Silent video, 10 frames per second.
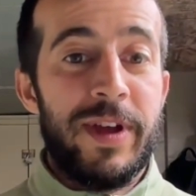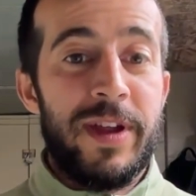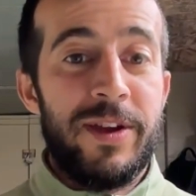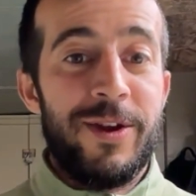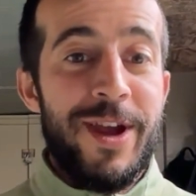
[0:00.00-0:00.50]

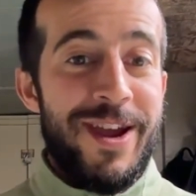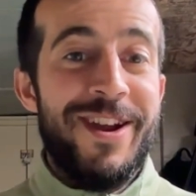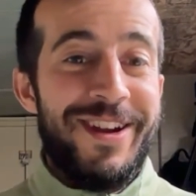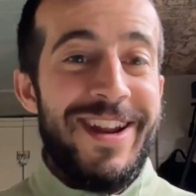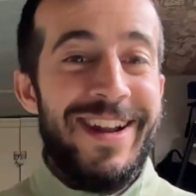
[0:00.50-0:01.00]
and
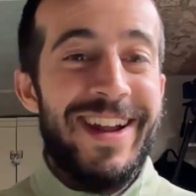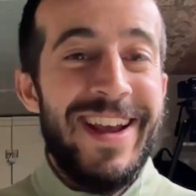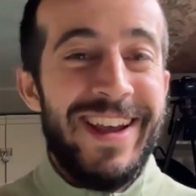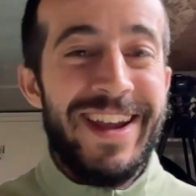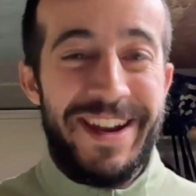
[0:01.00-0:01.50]

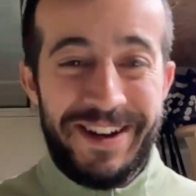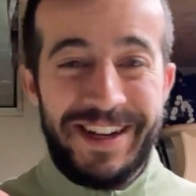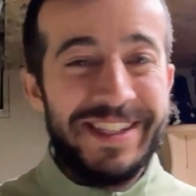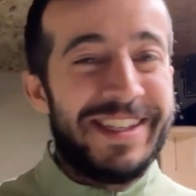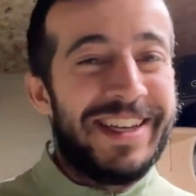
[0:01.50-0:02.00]
you're going
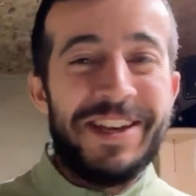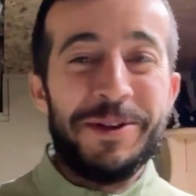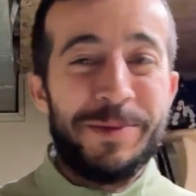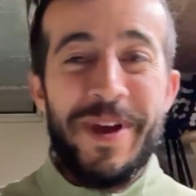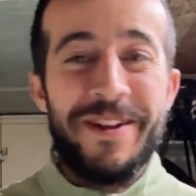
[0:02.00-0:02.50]
to see
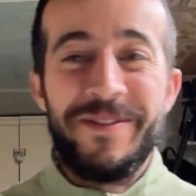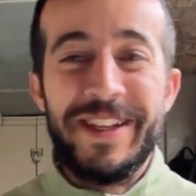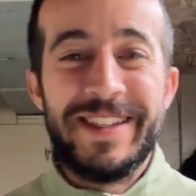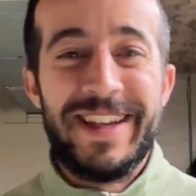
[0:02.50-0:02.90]
huge benefits